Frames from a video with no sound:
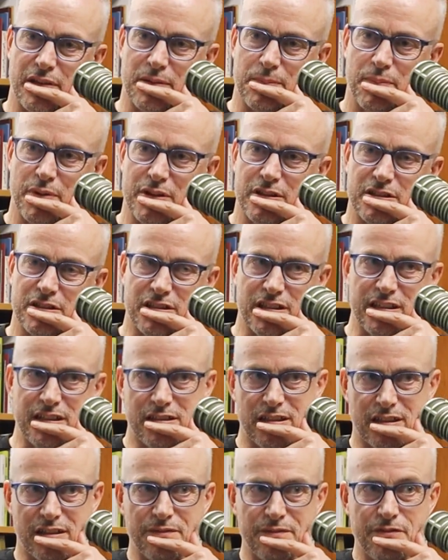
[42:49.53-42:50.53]

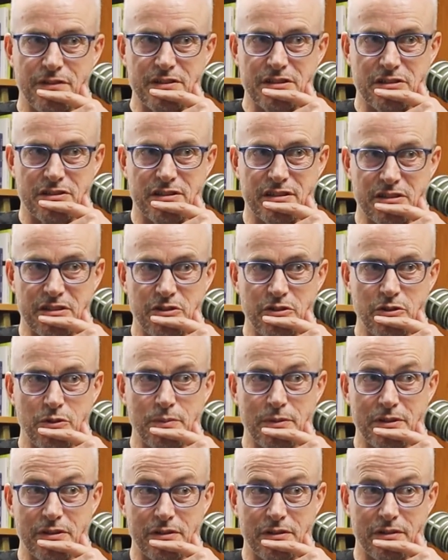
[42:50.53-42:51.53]
ability to convince a
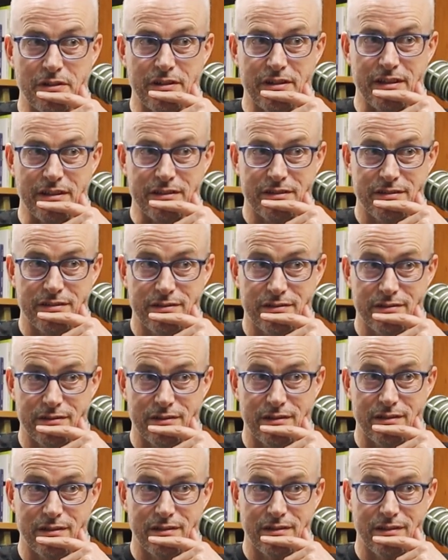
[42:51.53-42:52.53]
human that
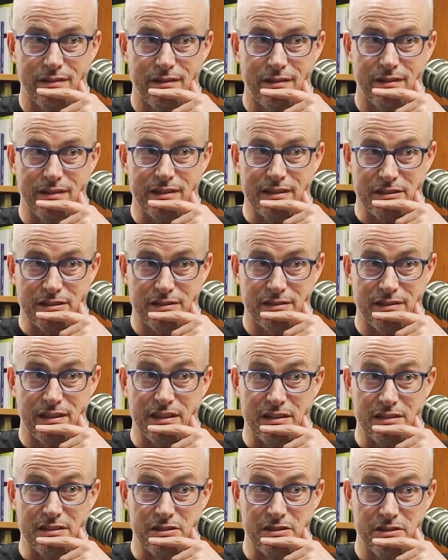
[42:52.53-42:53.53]

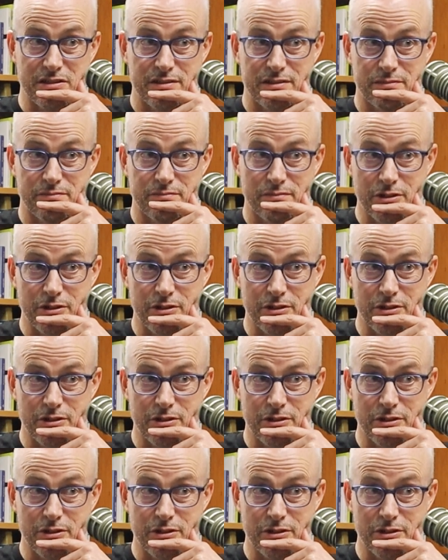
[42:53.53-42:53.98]
it is